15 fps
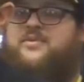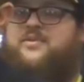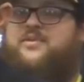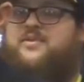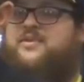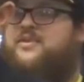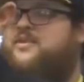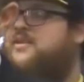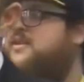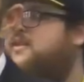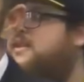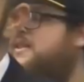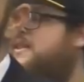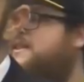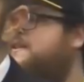
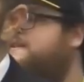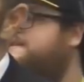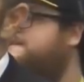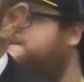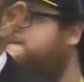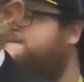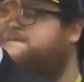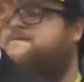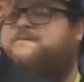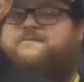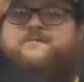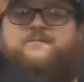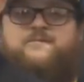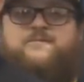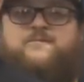
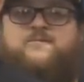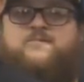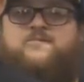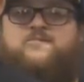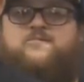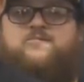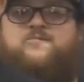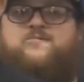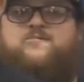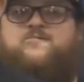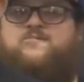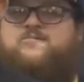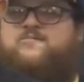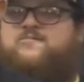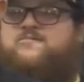
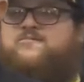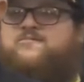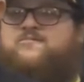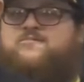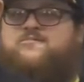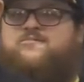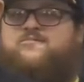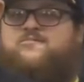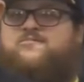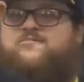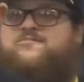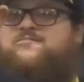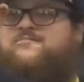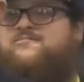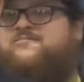
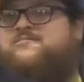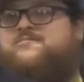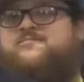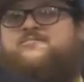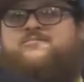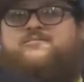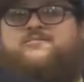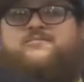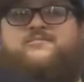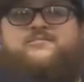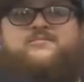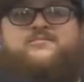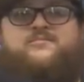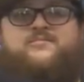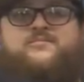
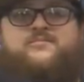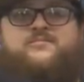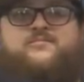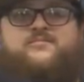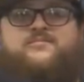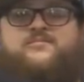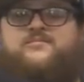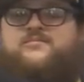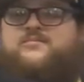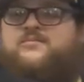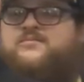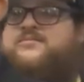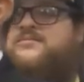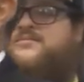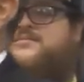
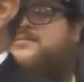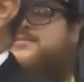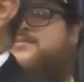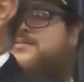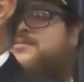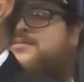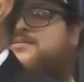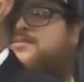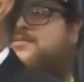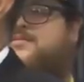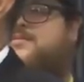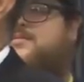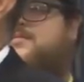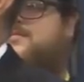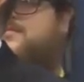
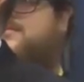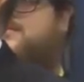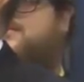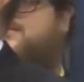[no speech]